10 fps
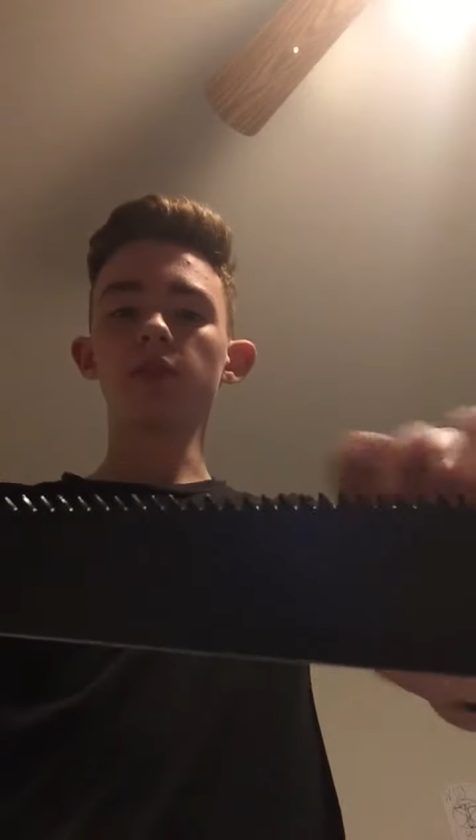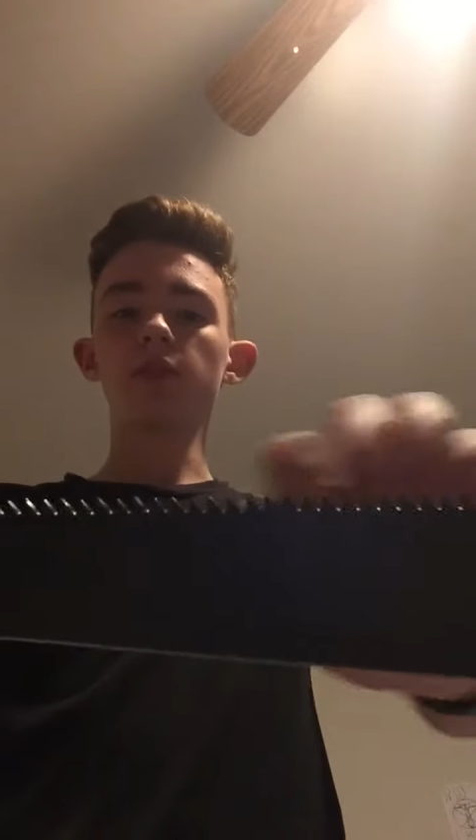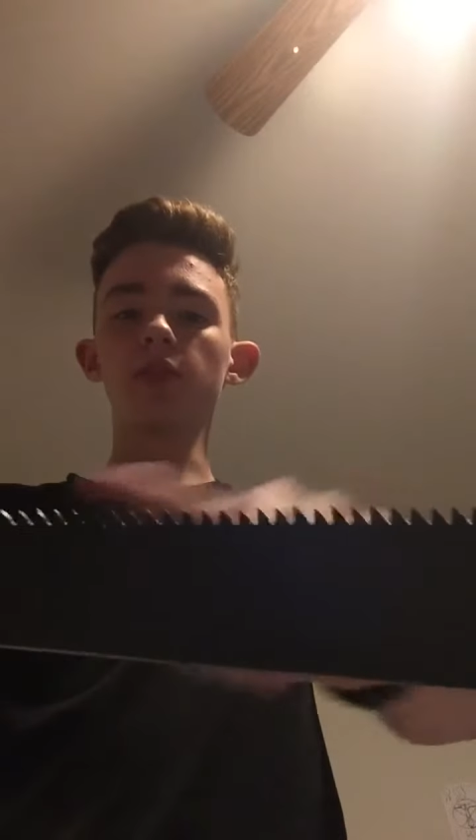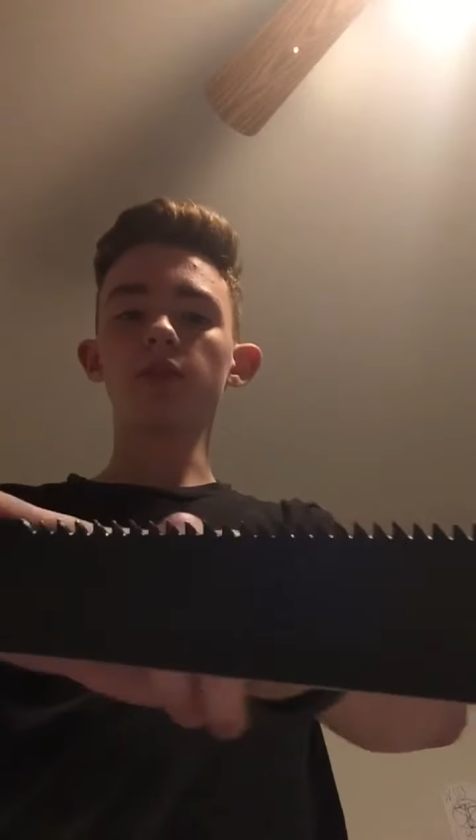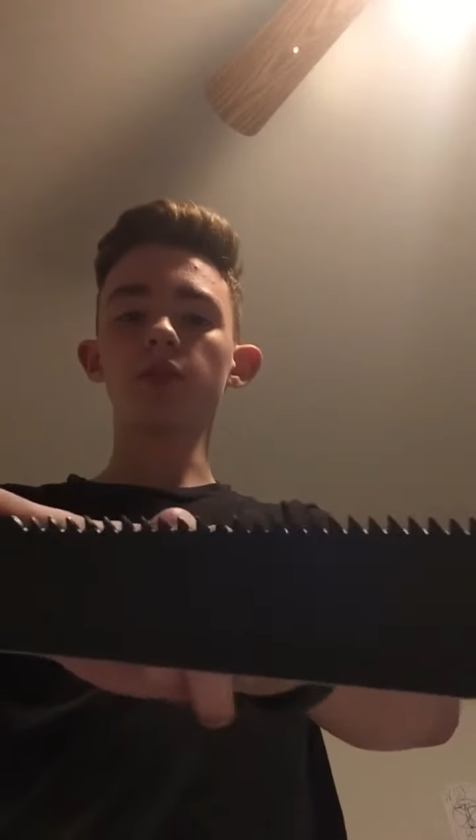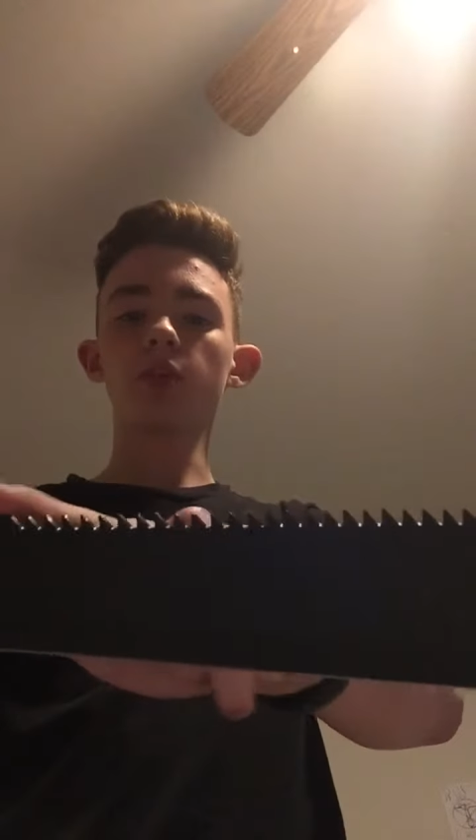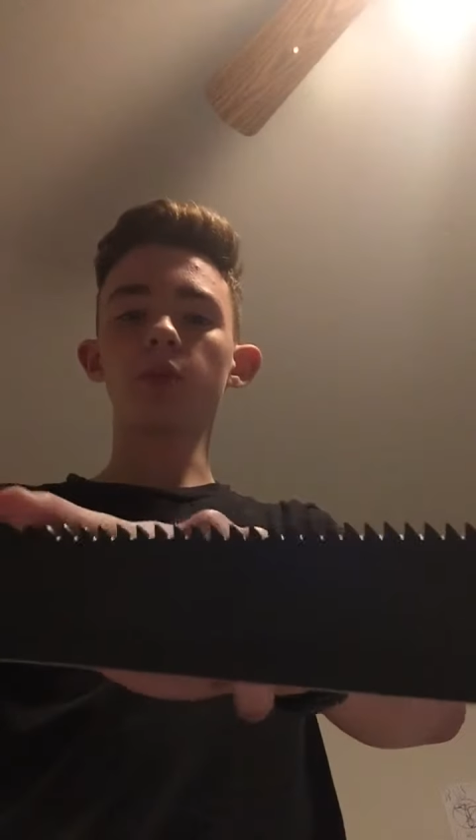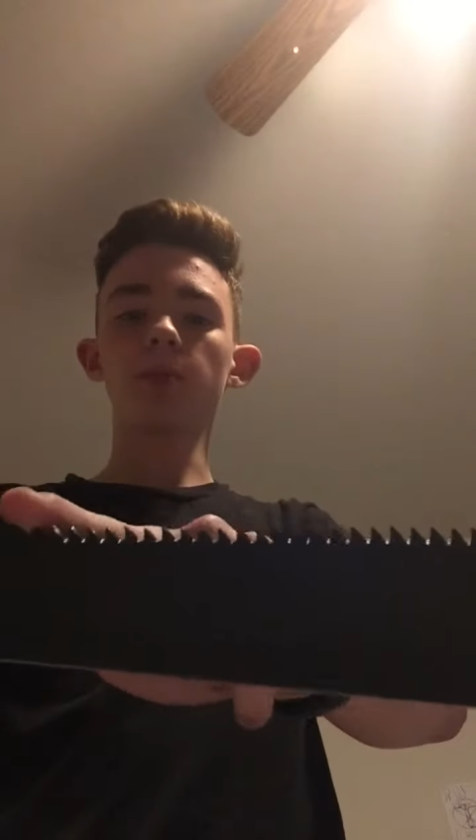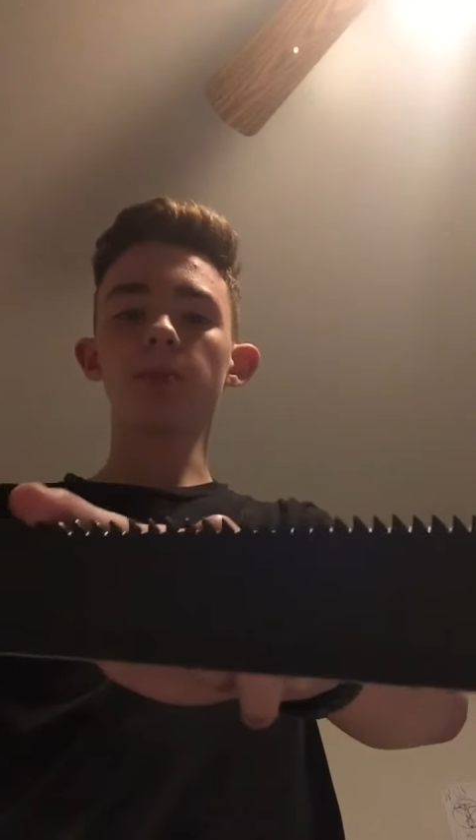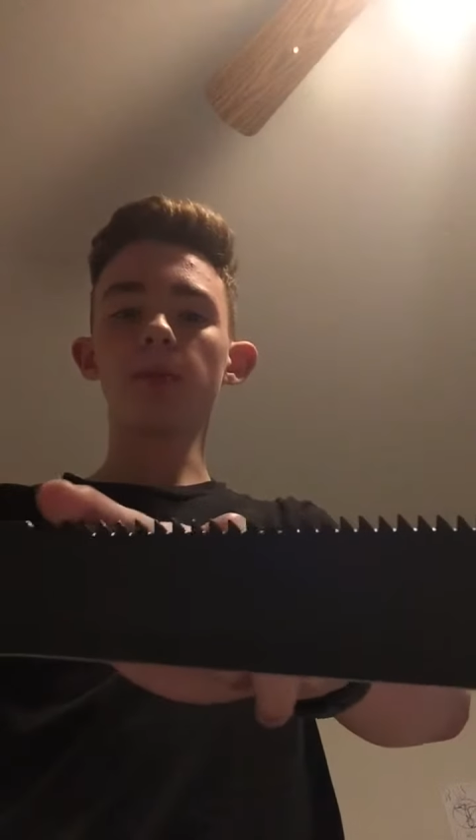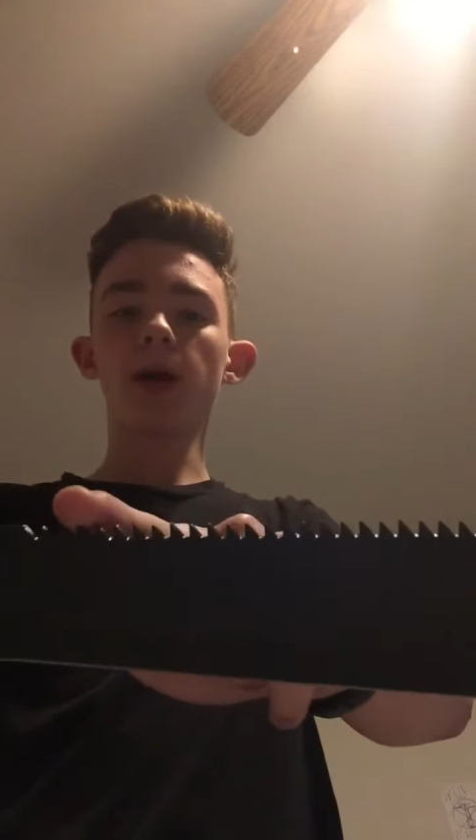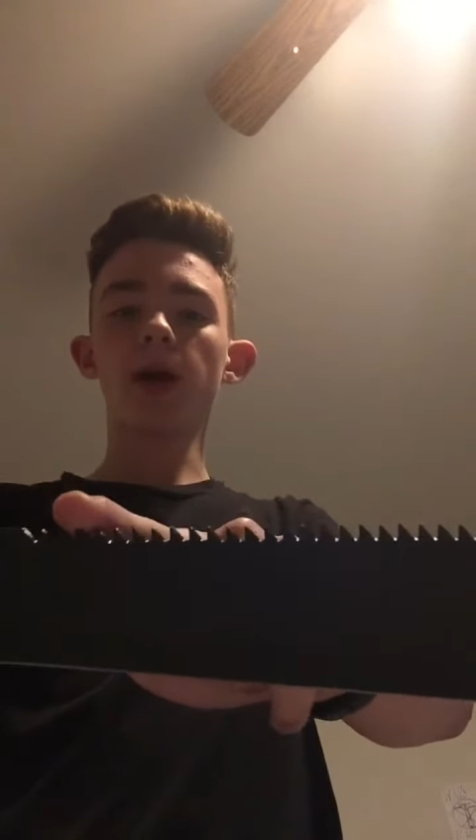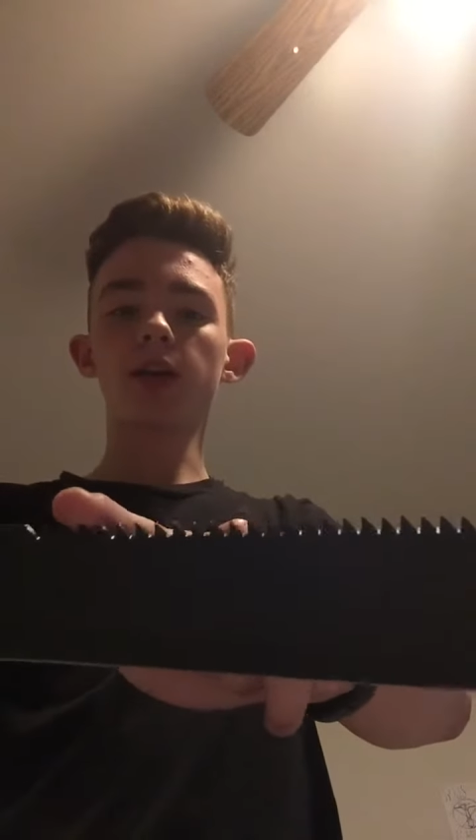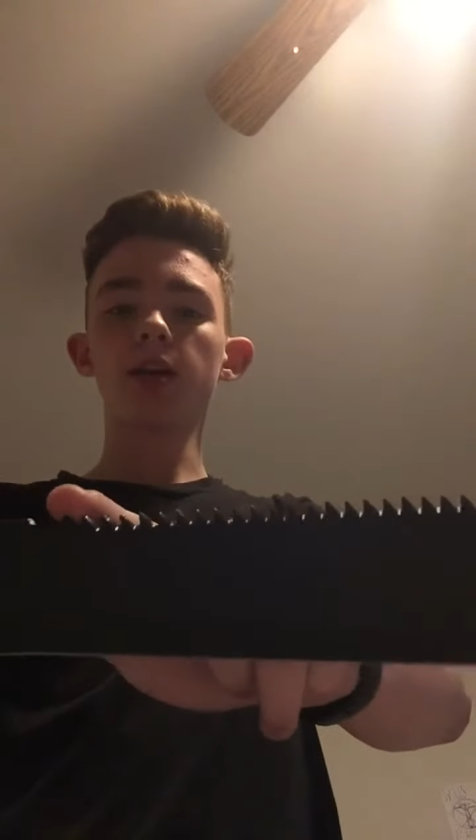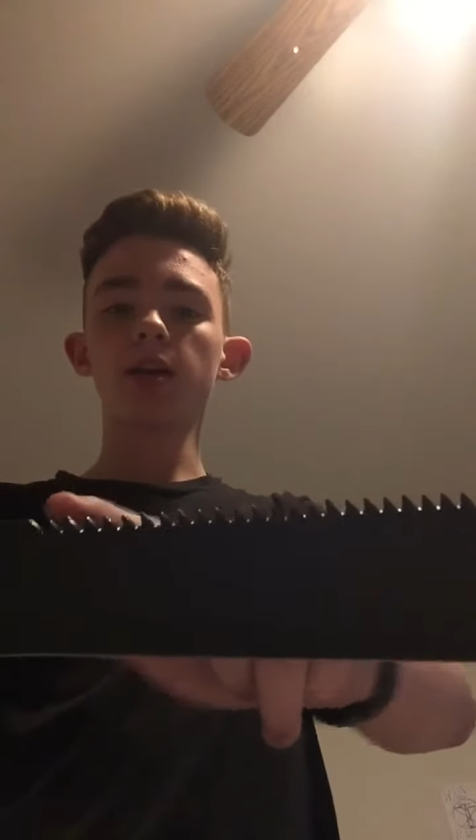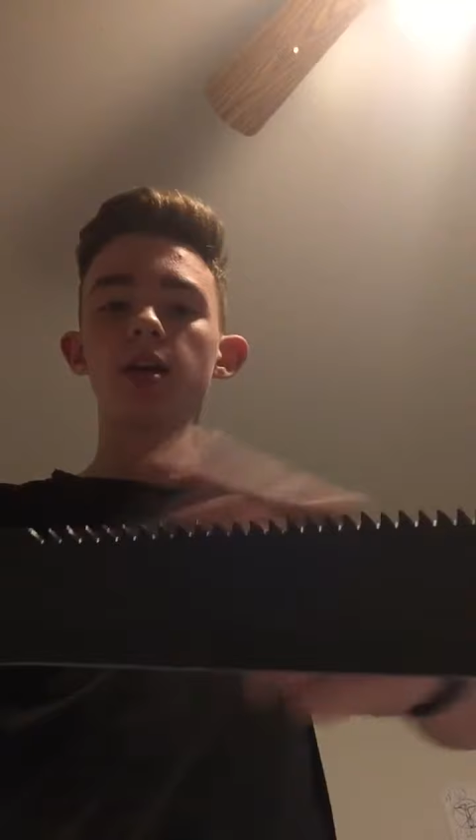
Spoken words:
for if you're going back,